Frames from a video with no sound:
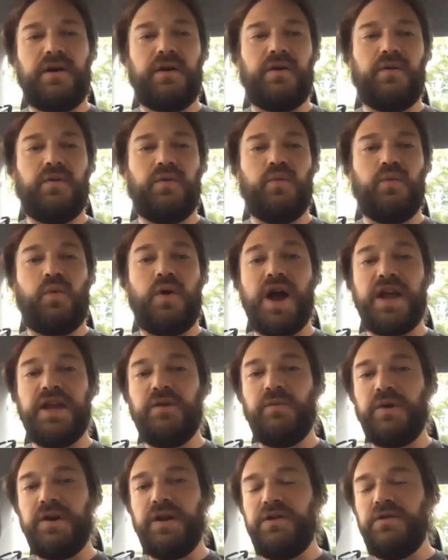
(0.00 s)
why
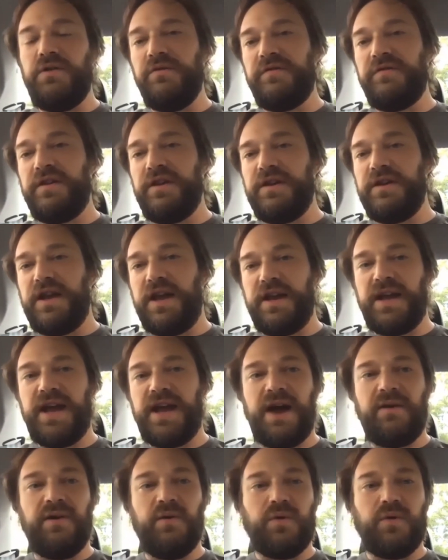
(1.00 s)
you want to use it, and
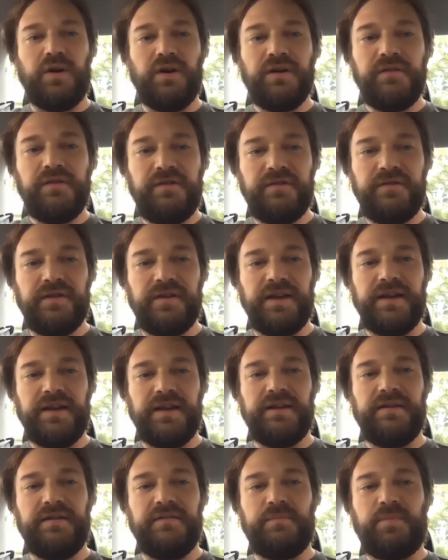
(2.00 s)
how it works.
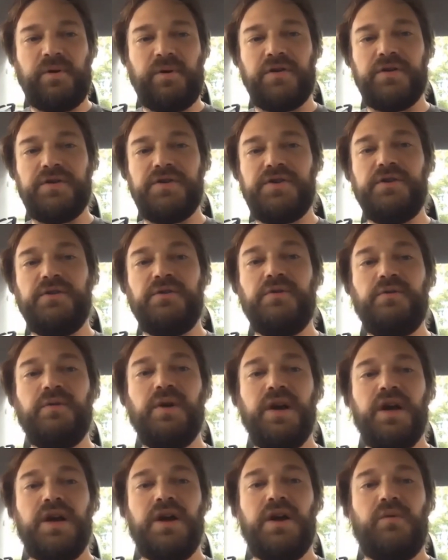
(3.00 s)
In part two,
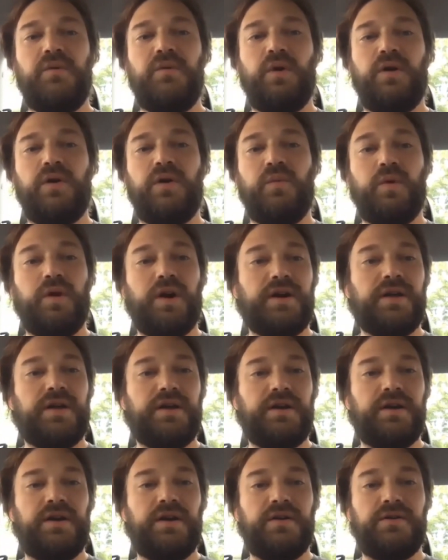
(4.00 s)
we're going
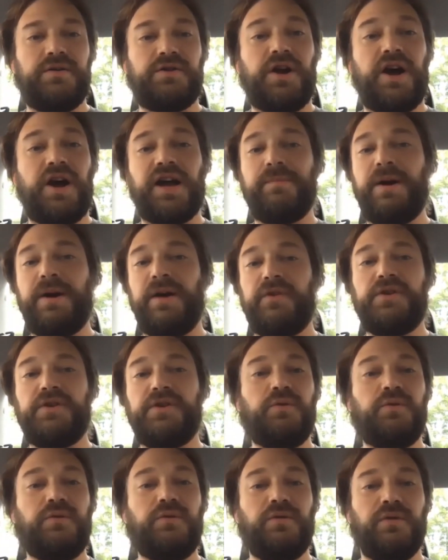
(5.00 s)
to talk about the
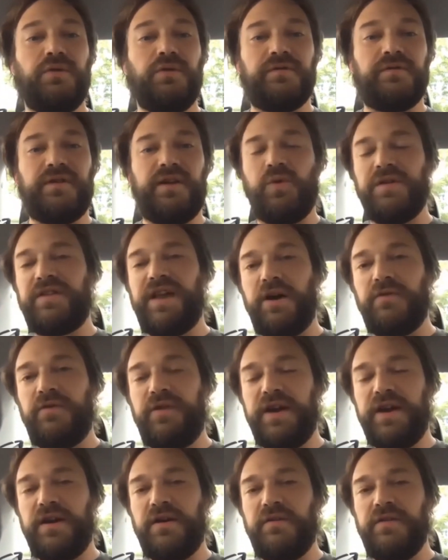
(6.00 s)
tools and what's out
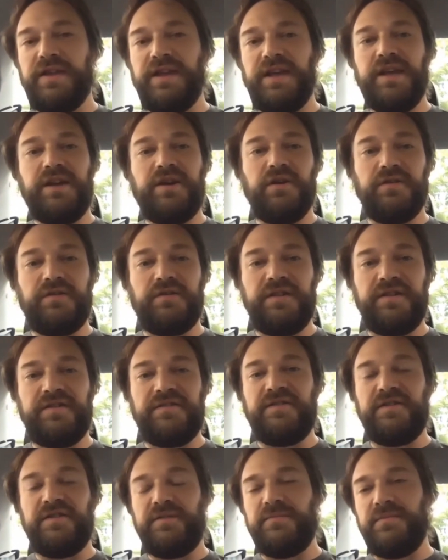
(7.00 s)
there, the
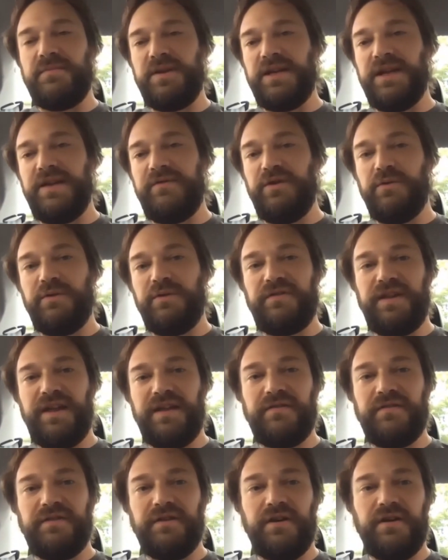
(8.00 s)
ecosystem, and give you a
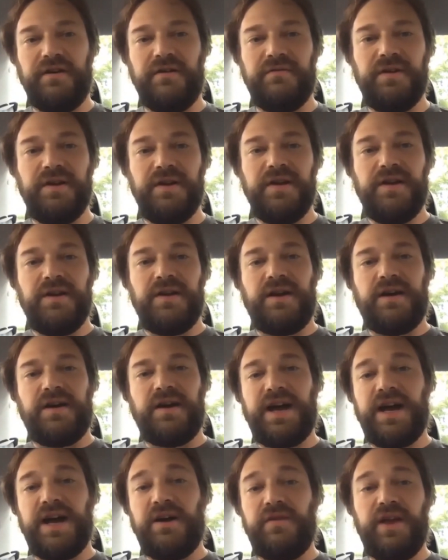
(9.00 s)
sense of
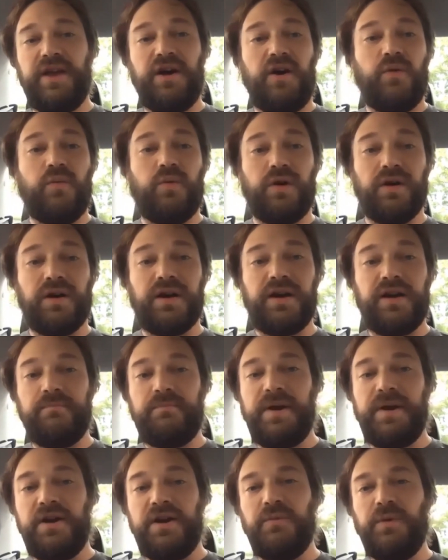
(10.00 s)
how they all work
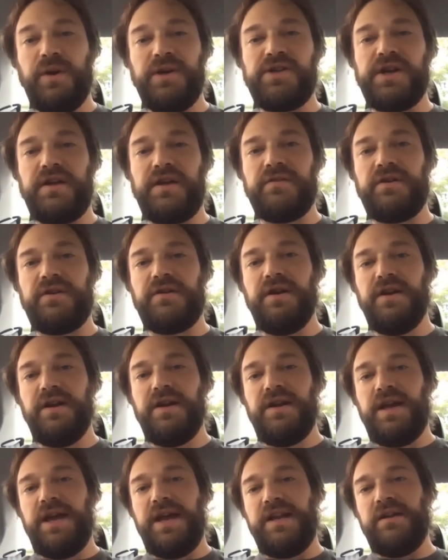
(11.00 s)
compared to each other.
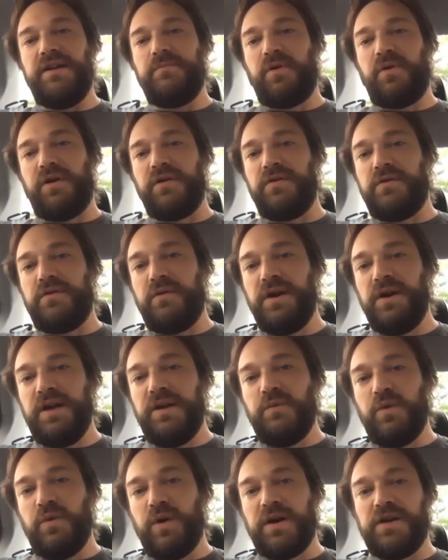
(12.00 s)
In part
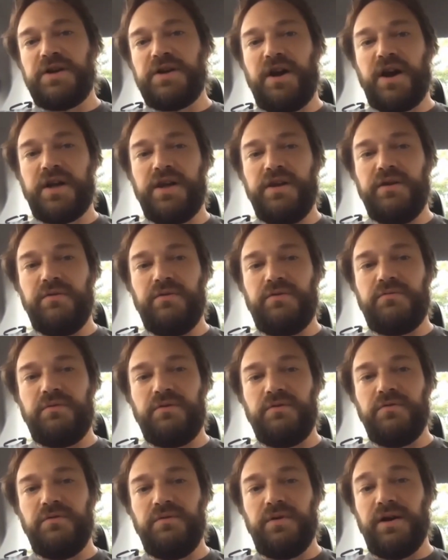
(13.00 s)
three, we're going to talk you
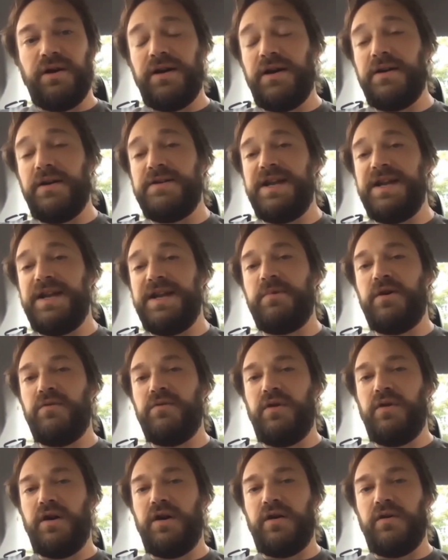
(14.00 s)
through a
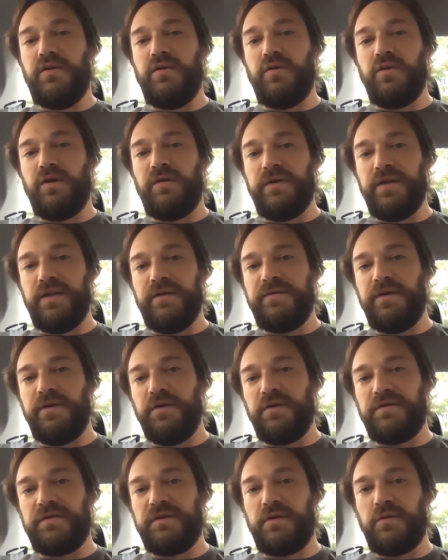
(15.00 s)
demo, or for the
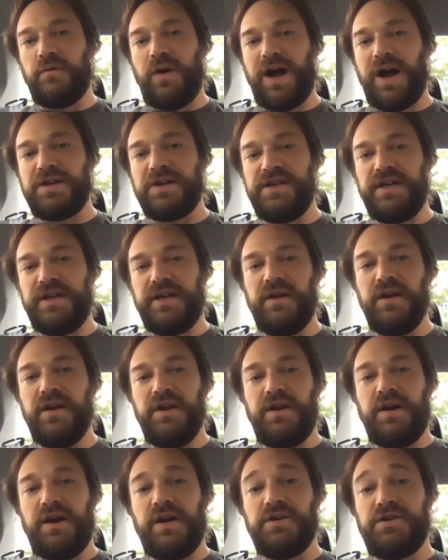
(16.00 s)
folks that are watching,
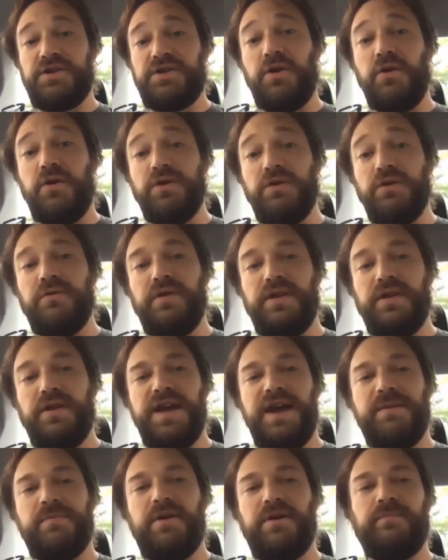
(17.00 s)
show you the
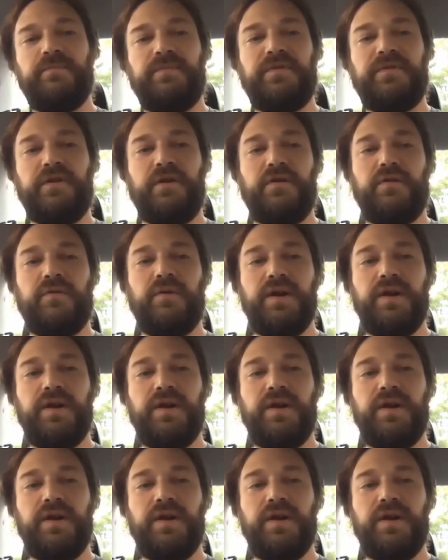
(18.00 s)
demo. So